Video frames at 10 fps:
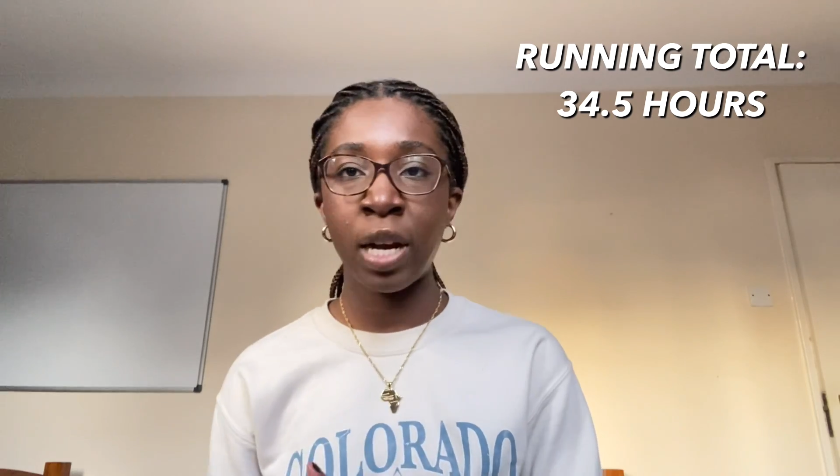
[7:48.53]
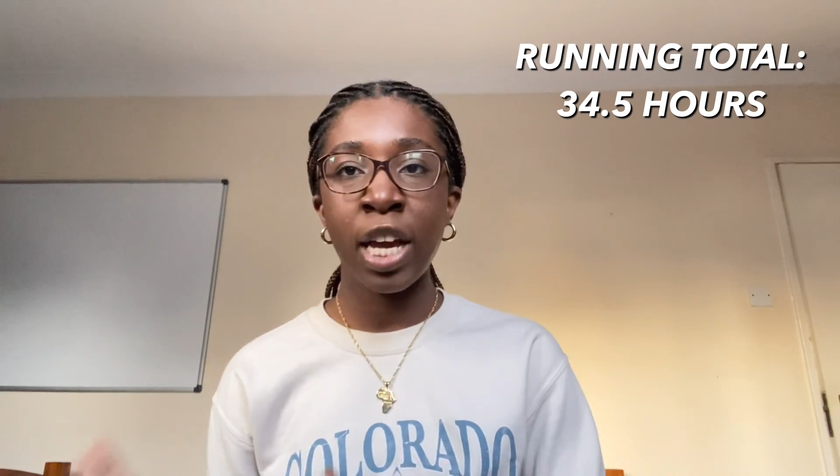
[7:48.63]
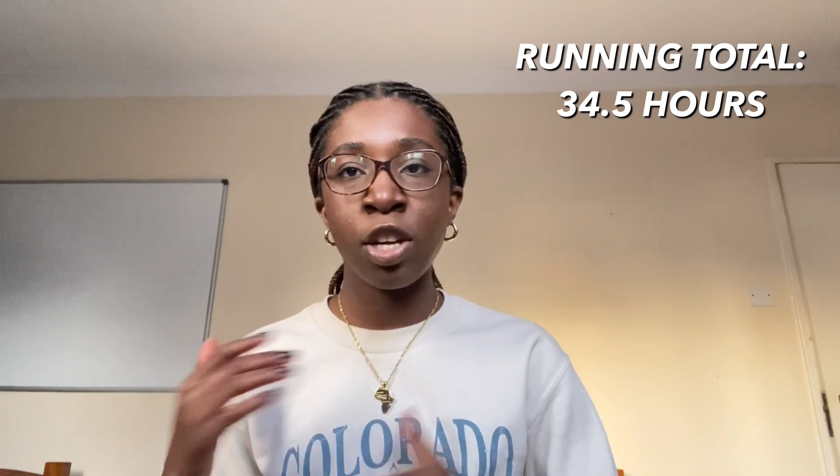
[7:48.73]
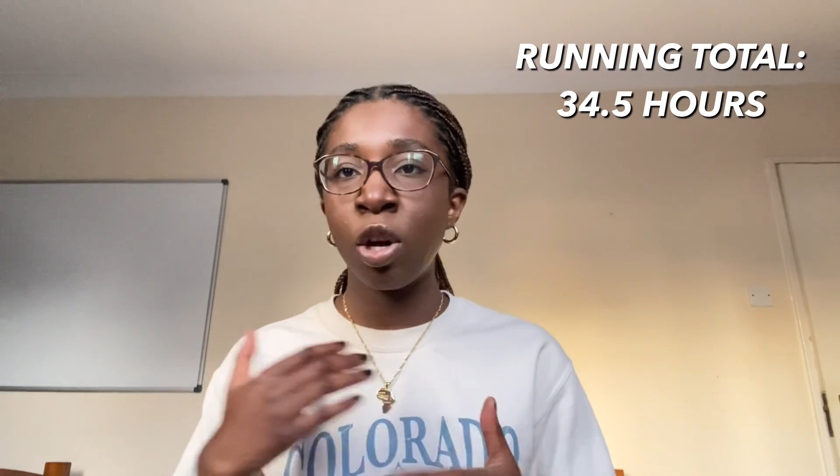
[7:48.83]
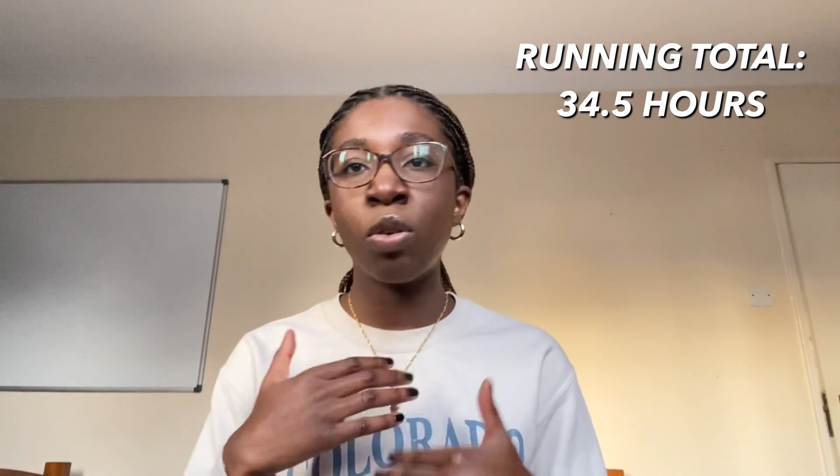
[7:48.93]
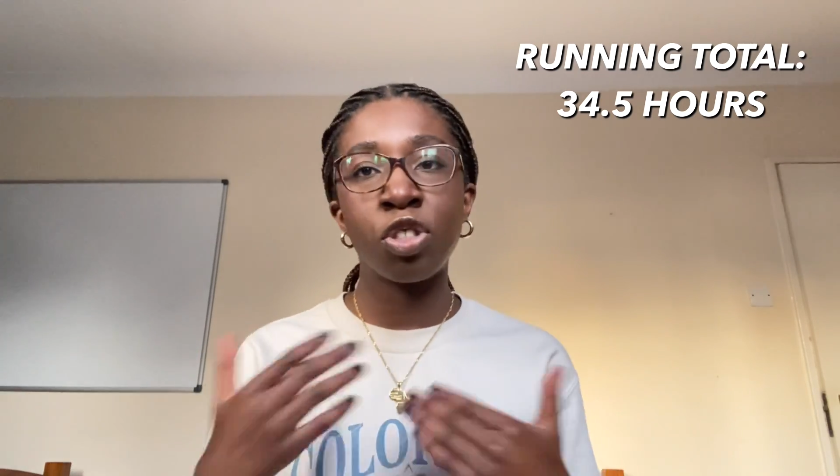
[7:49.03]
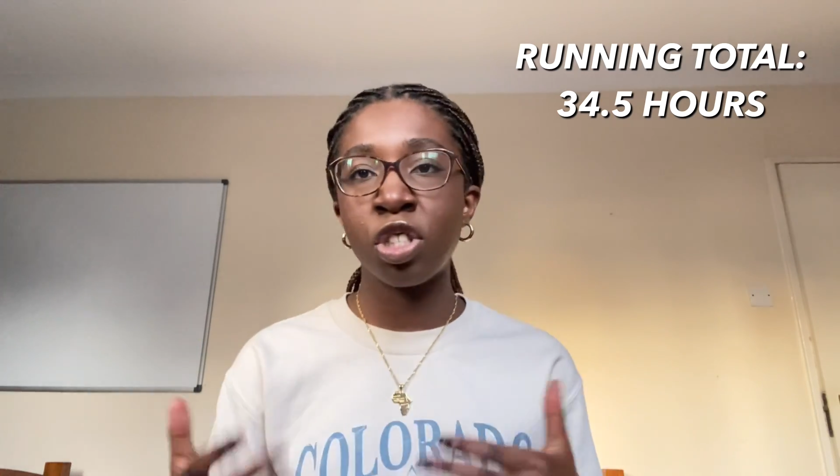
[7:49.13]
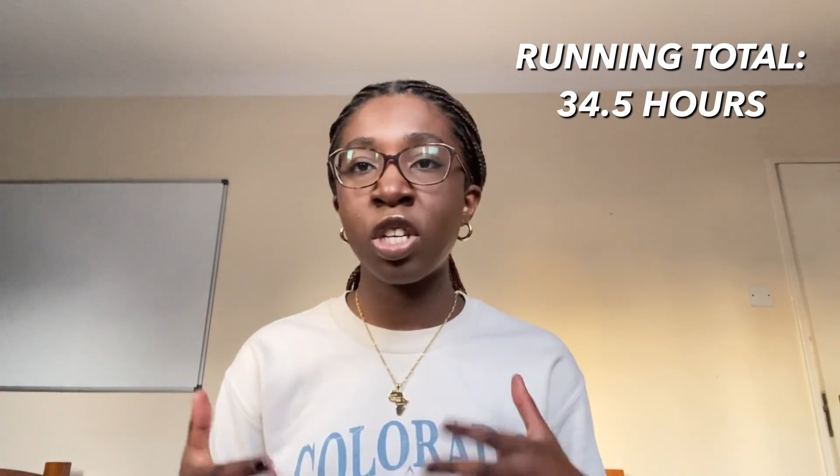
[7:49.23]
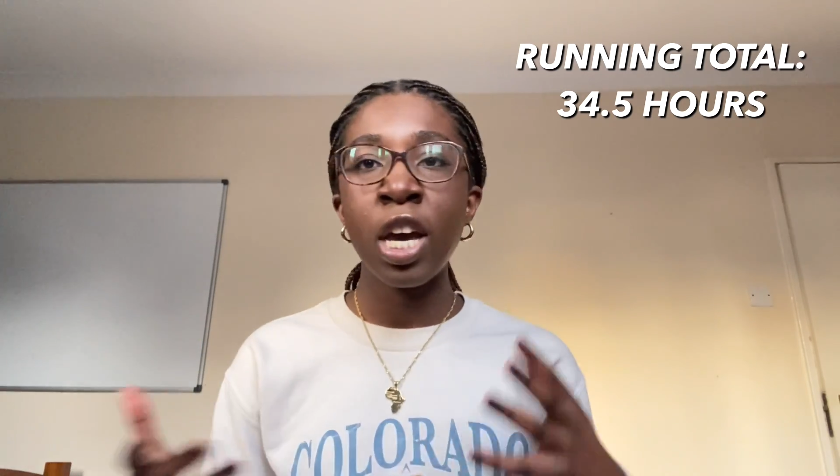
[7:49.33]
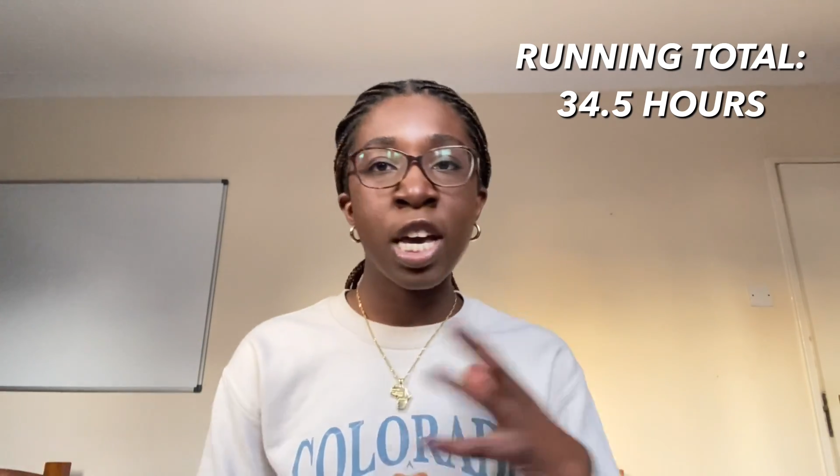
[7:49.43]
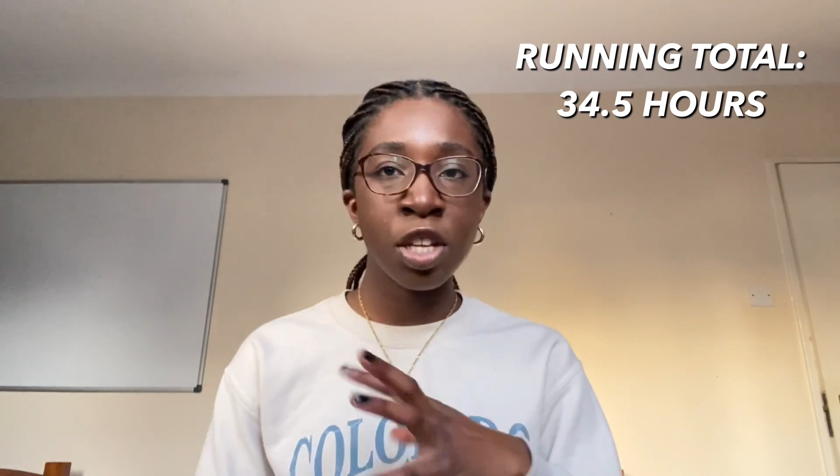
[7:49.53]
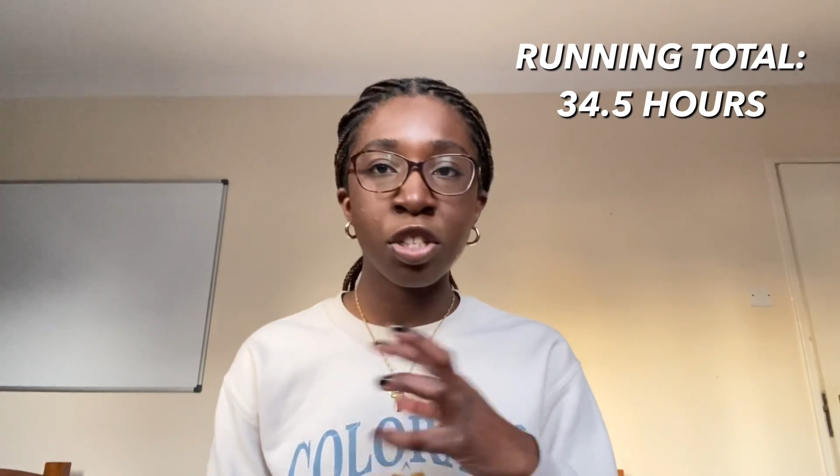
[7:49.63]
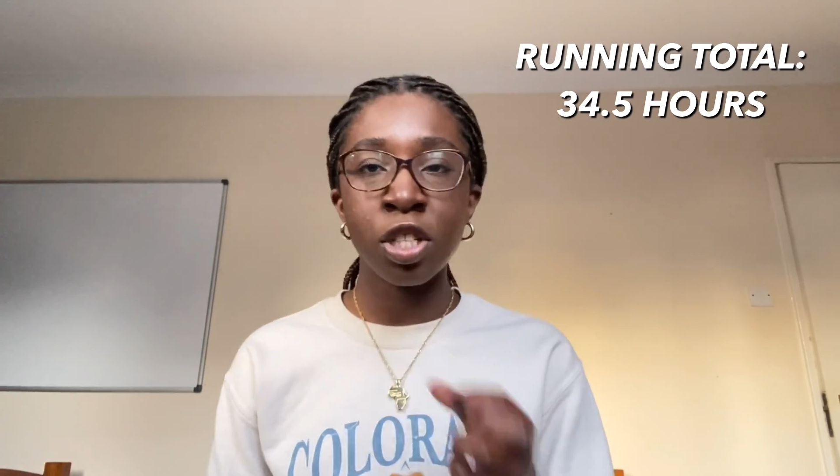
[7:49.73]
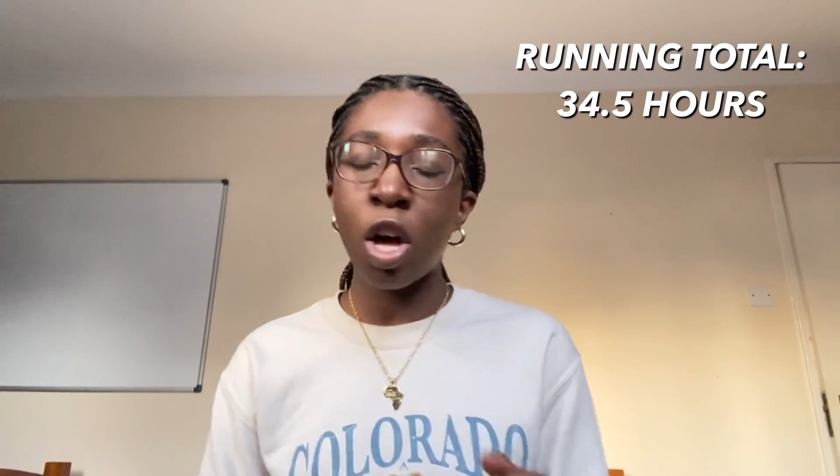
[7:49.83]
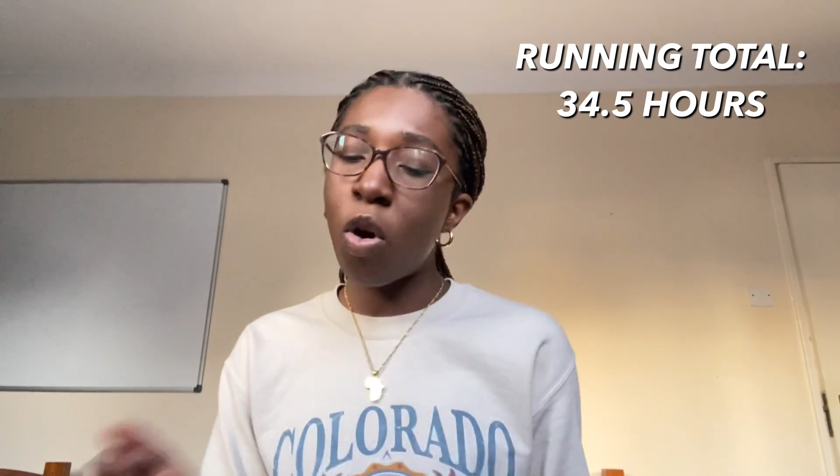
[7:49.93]
Like, you don't just, it's not
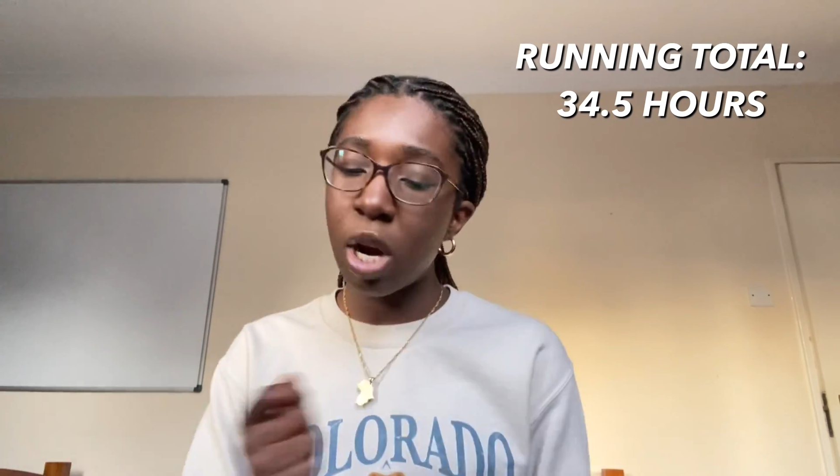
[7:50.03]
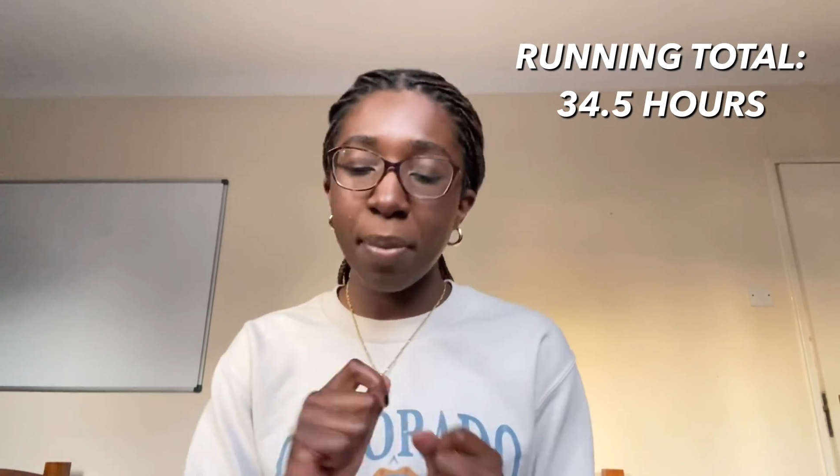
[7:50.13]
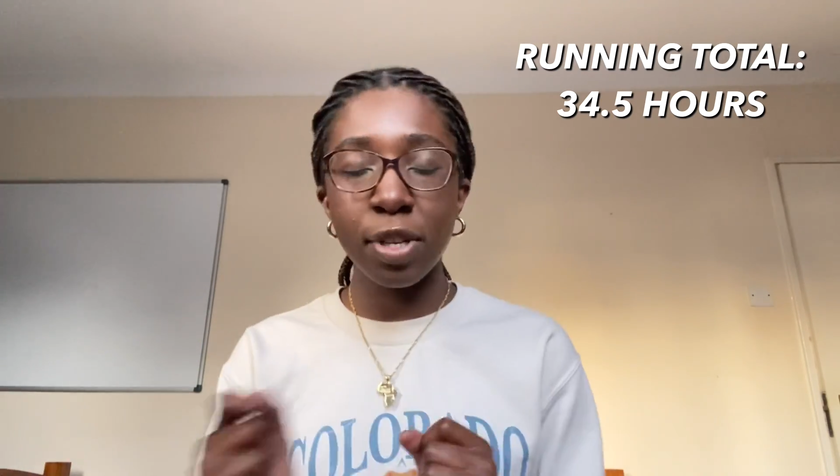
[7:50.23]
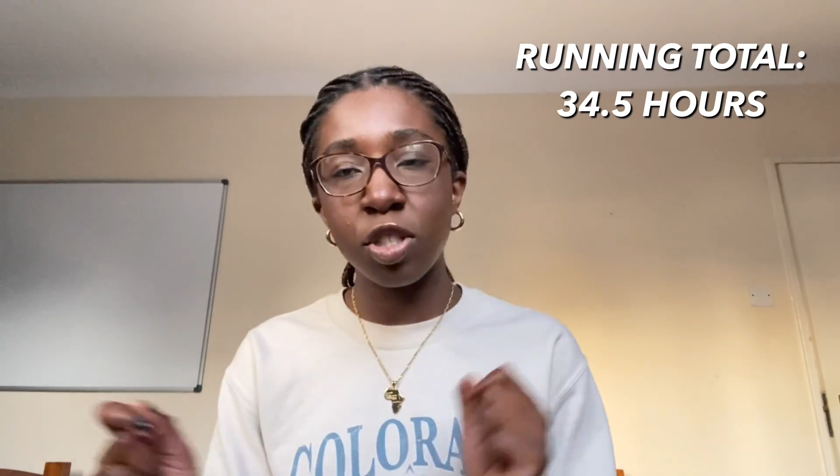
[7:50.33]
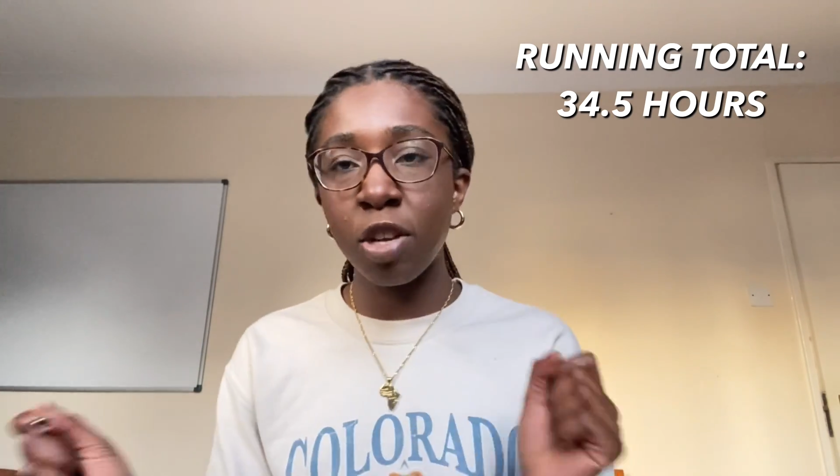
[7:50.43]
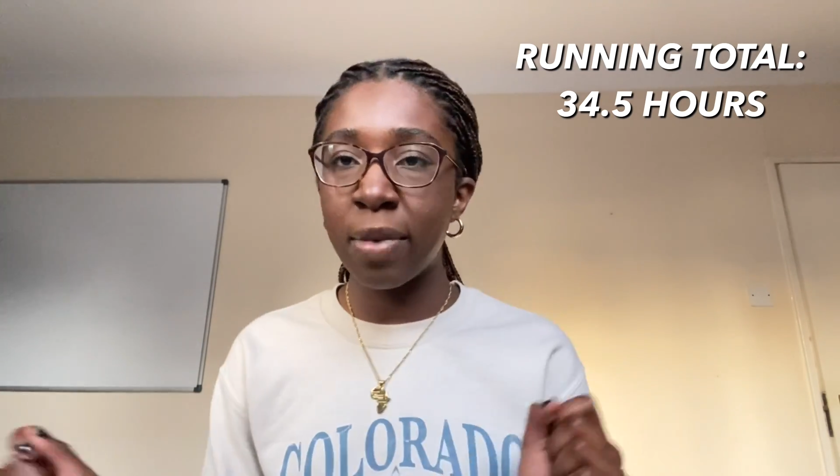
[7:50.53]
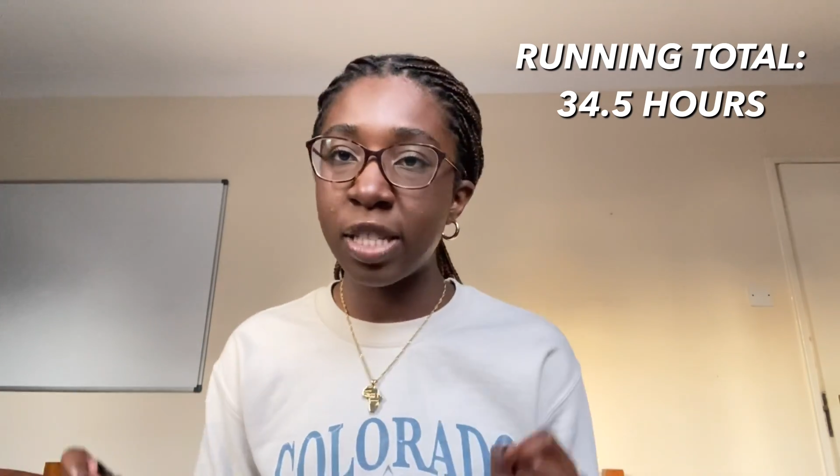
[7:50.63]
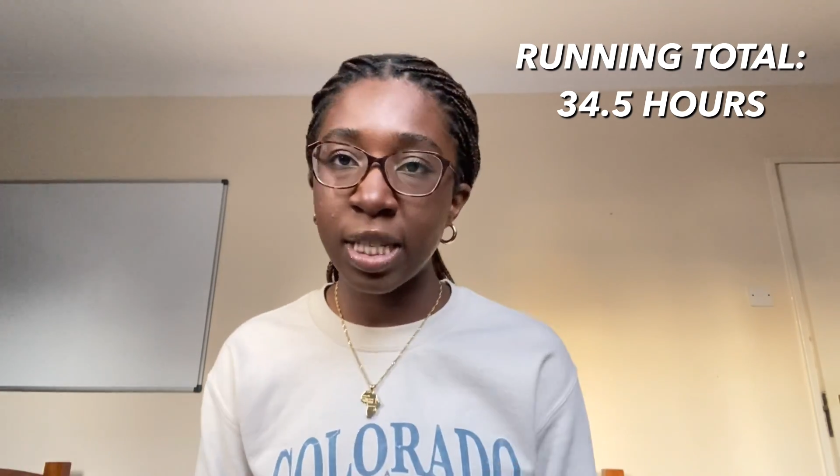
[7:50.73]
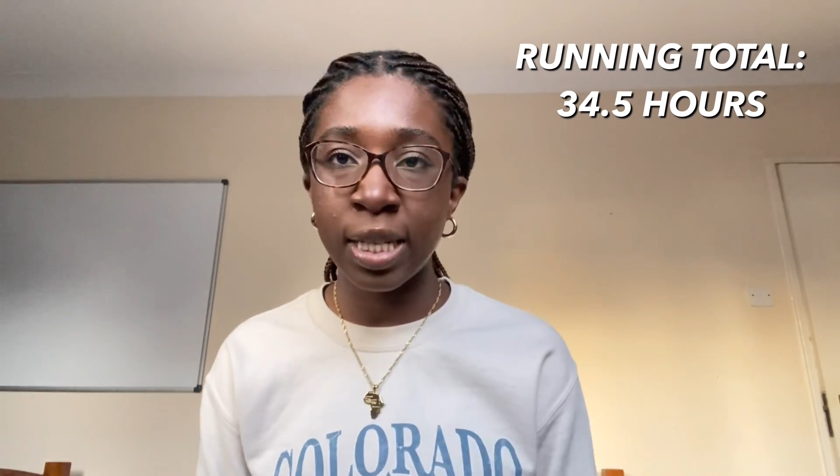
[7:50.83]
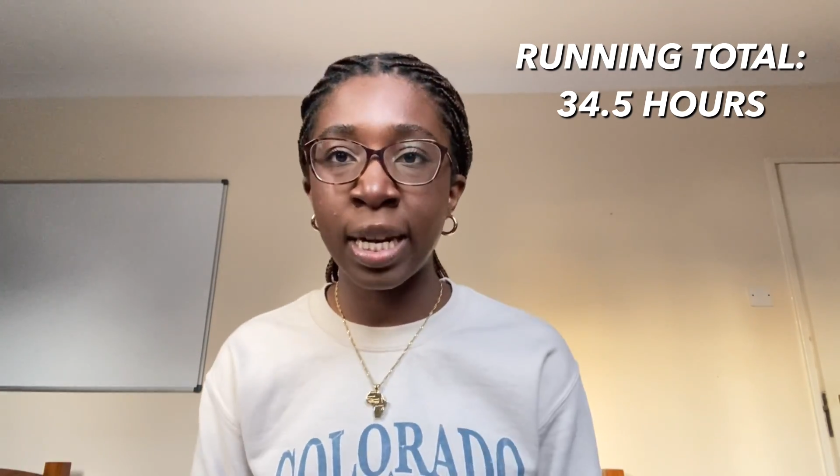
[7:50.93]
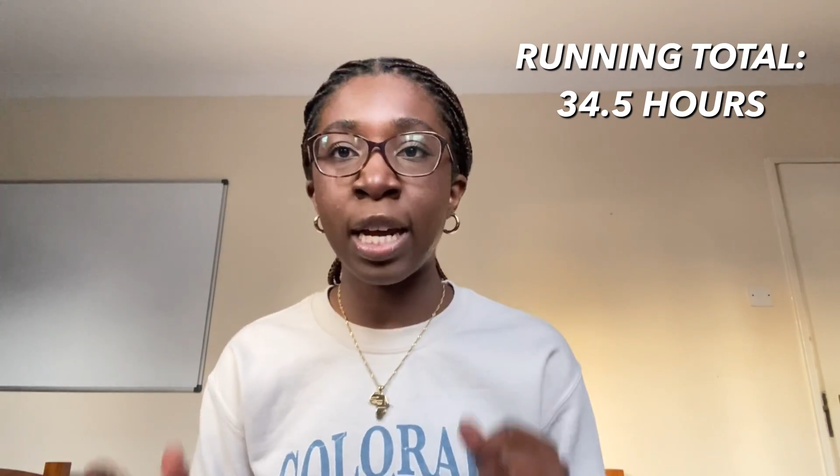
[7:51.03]
just, oh, let me just do my sheet today.